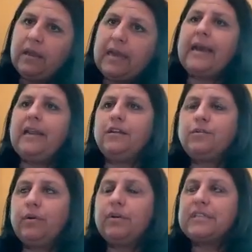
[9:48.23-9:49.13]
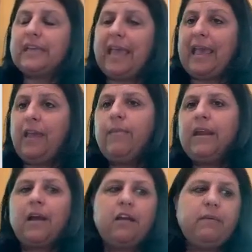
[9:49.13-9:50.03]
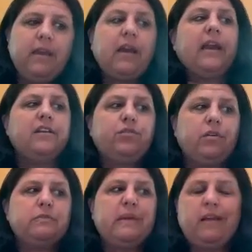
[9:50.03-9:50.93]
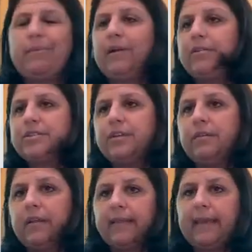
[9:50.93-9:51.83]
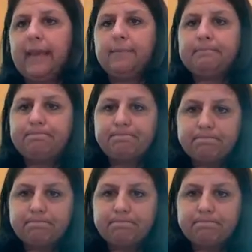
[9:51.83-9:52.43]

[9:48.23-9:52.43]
guide it towards the game and how can we guide it towards being a better student of the game